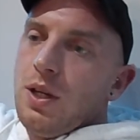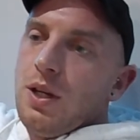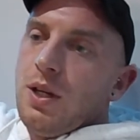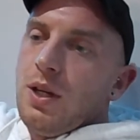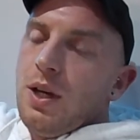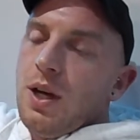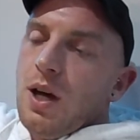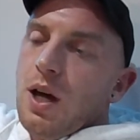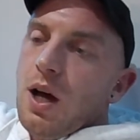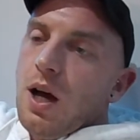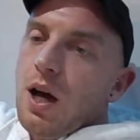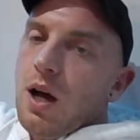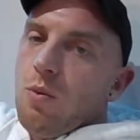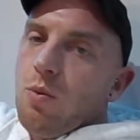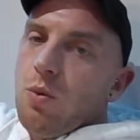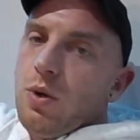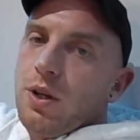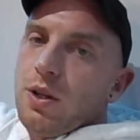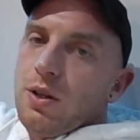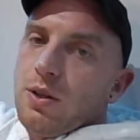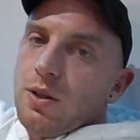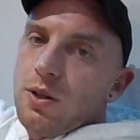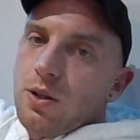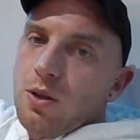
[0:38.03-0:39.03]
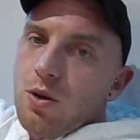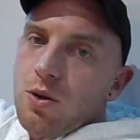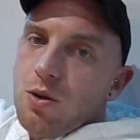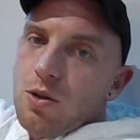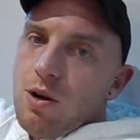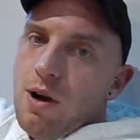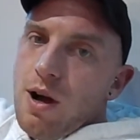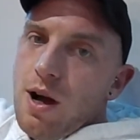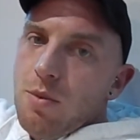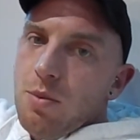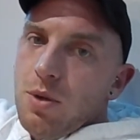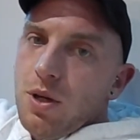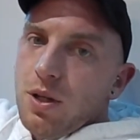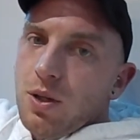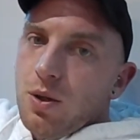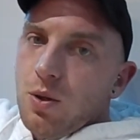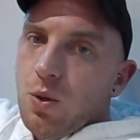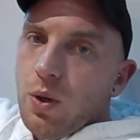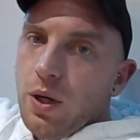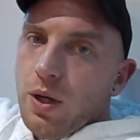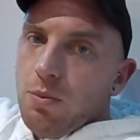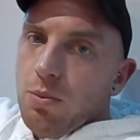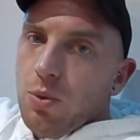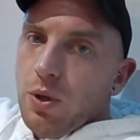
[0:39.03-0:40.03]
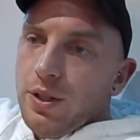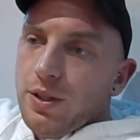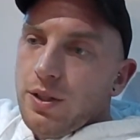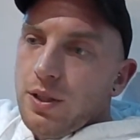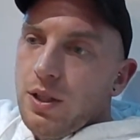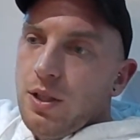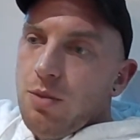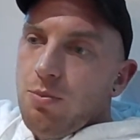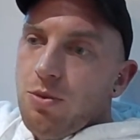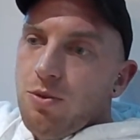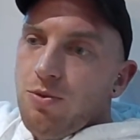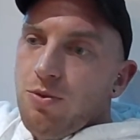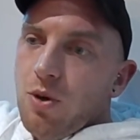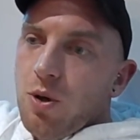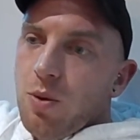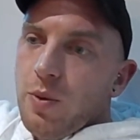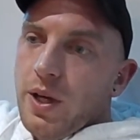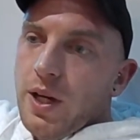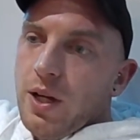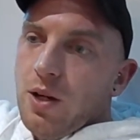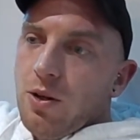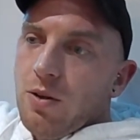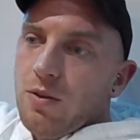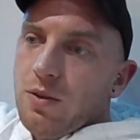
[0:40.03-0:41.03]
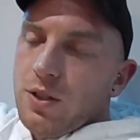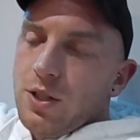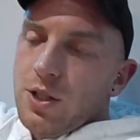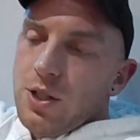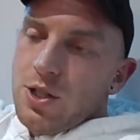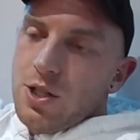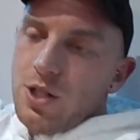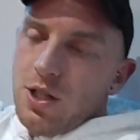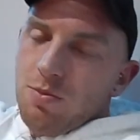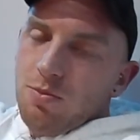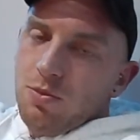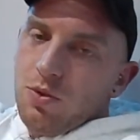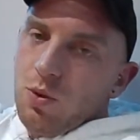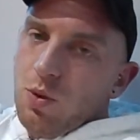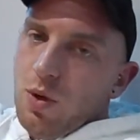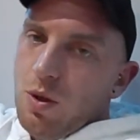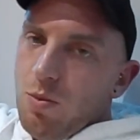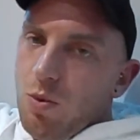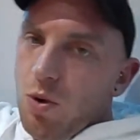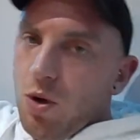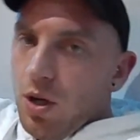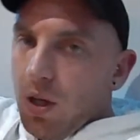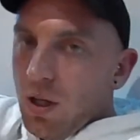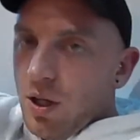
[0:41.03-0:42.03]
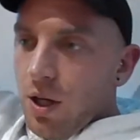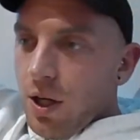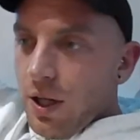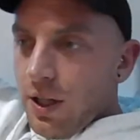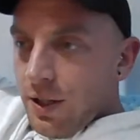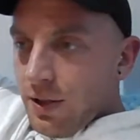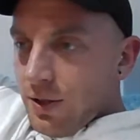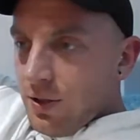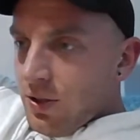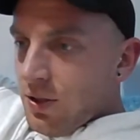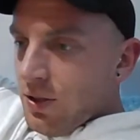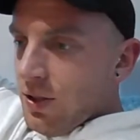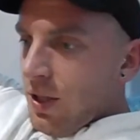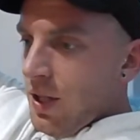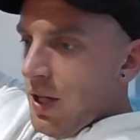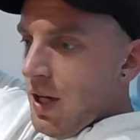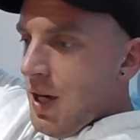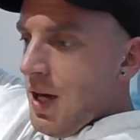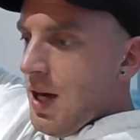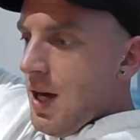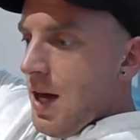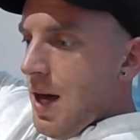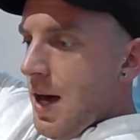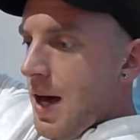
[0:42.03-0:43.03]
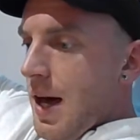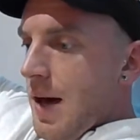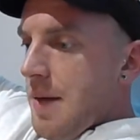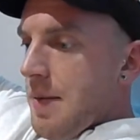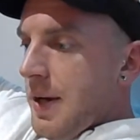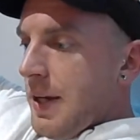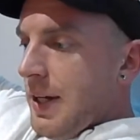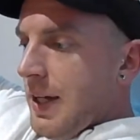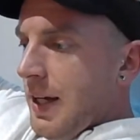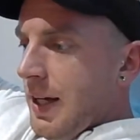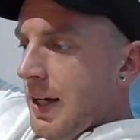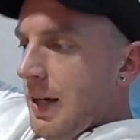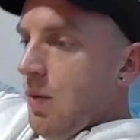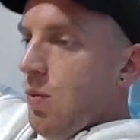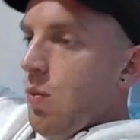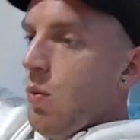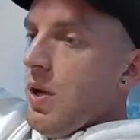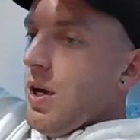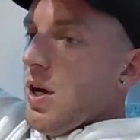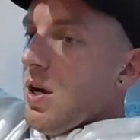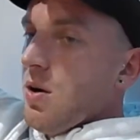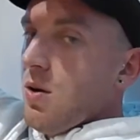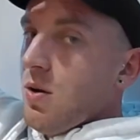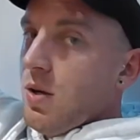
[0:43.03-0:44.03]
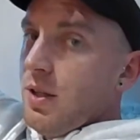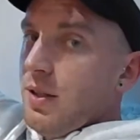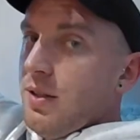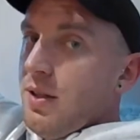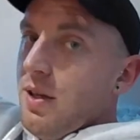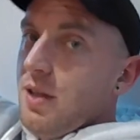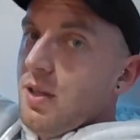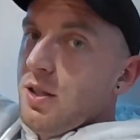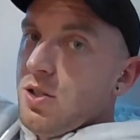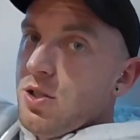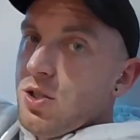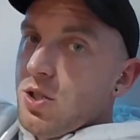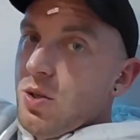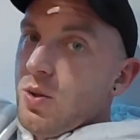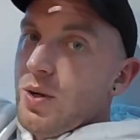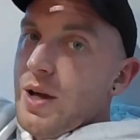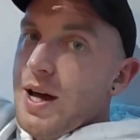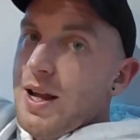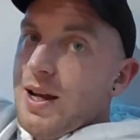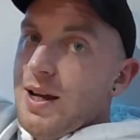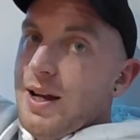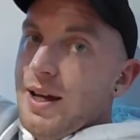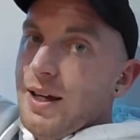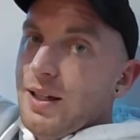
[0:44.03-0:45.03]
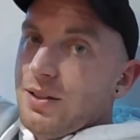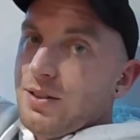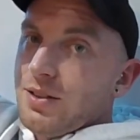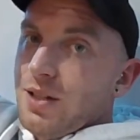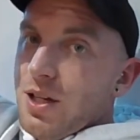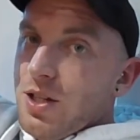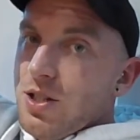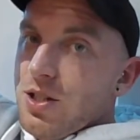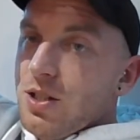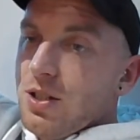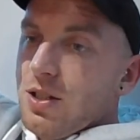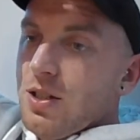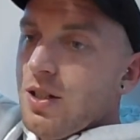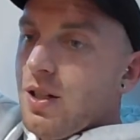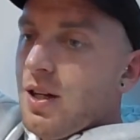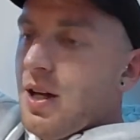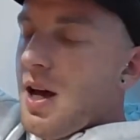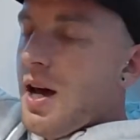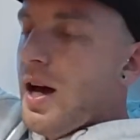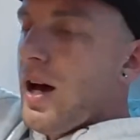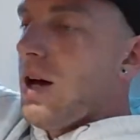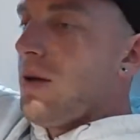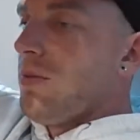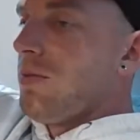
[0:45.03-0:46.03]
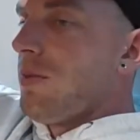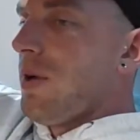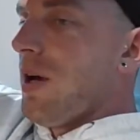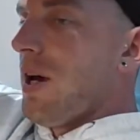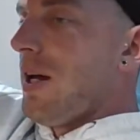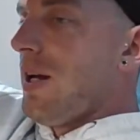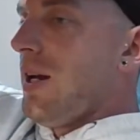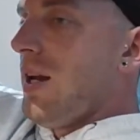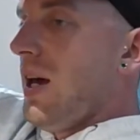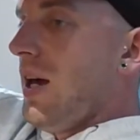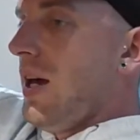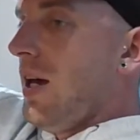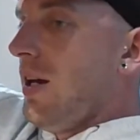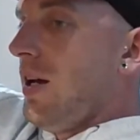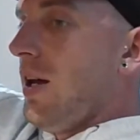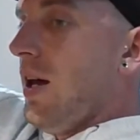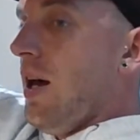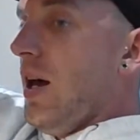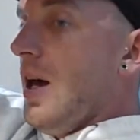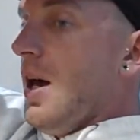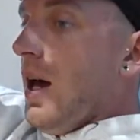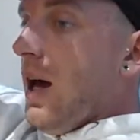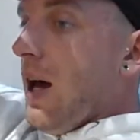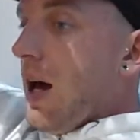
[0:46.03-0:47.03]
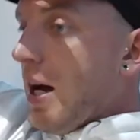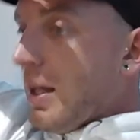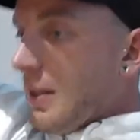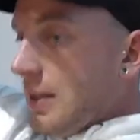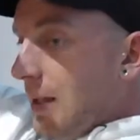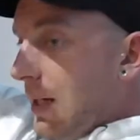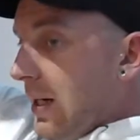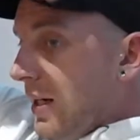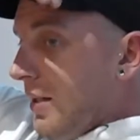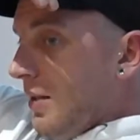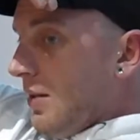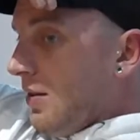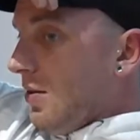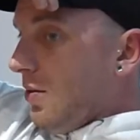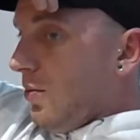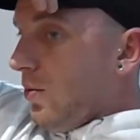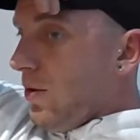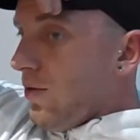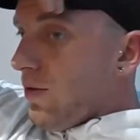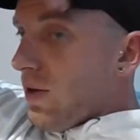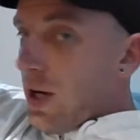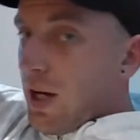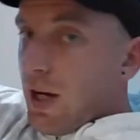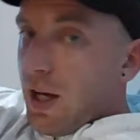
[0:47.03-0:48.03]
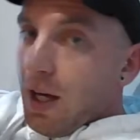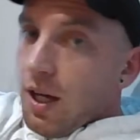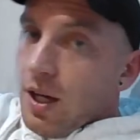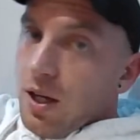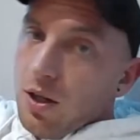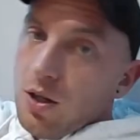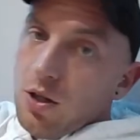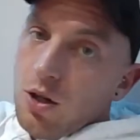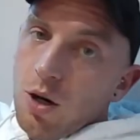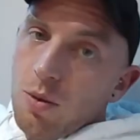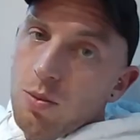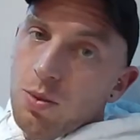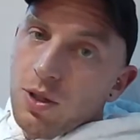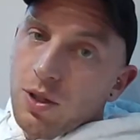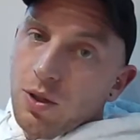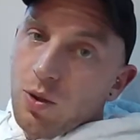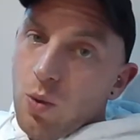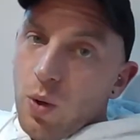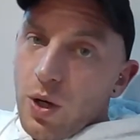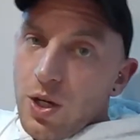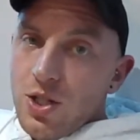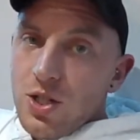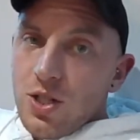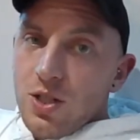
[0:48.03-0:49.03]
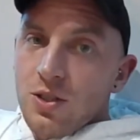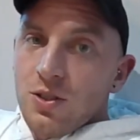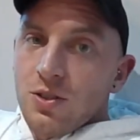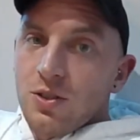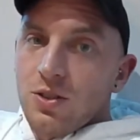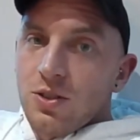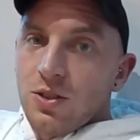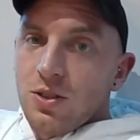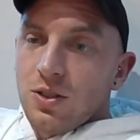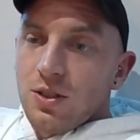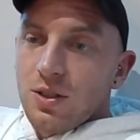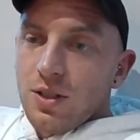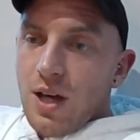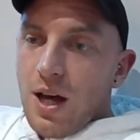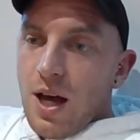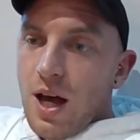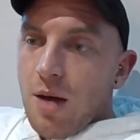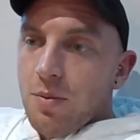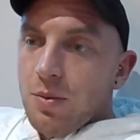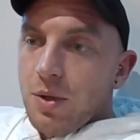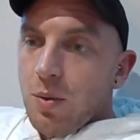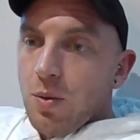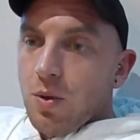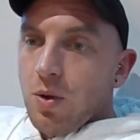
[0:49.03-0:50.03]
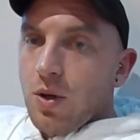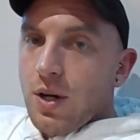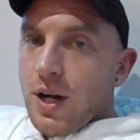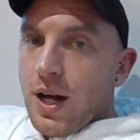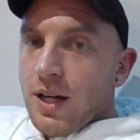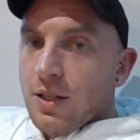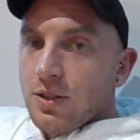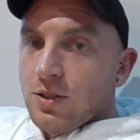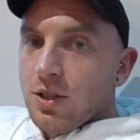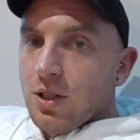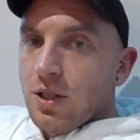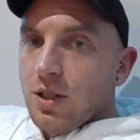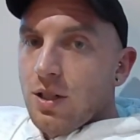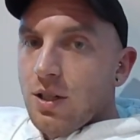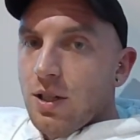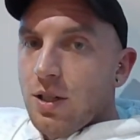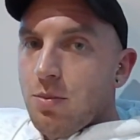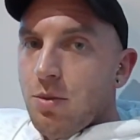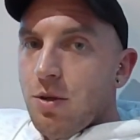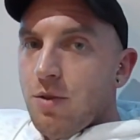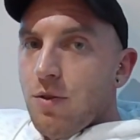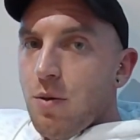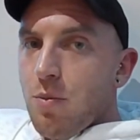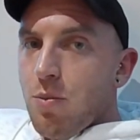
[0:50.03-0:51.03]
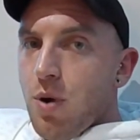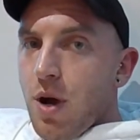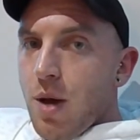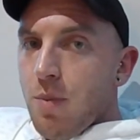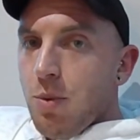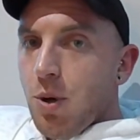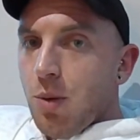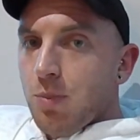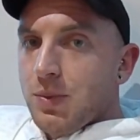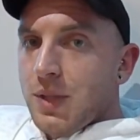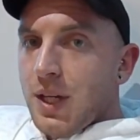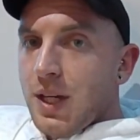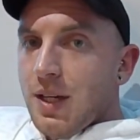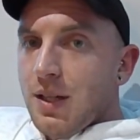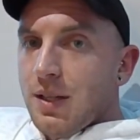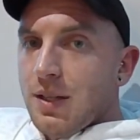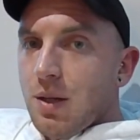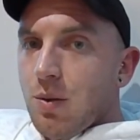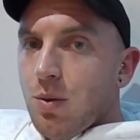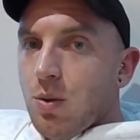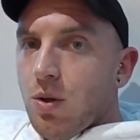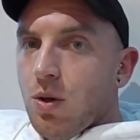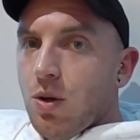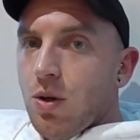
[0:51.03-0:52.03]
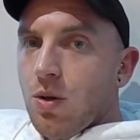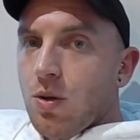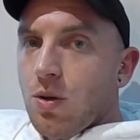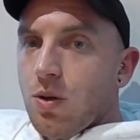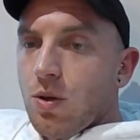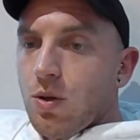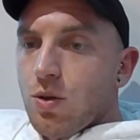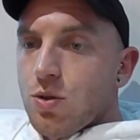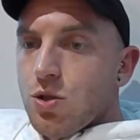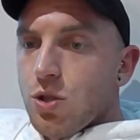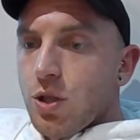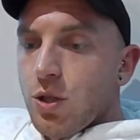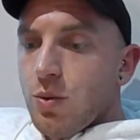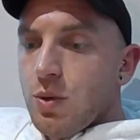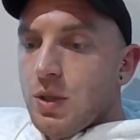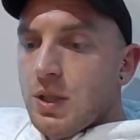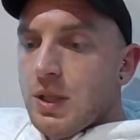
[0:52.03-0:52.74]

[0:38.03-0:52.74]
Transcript: We are going to go grab a quick bite to eat before we head over to the gym to our morning clients, and then we are going to take you through that leg session. And then at the end we've got a couple of questions that we're going to answer, a little bit of a prep update that we're all going to go through.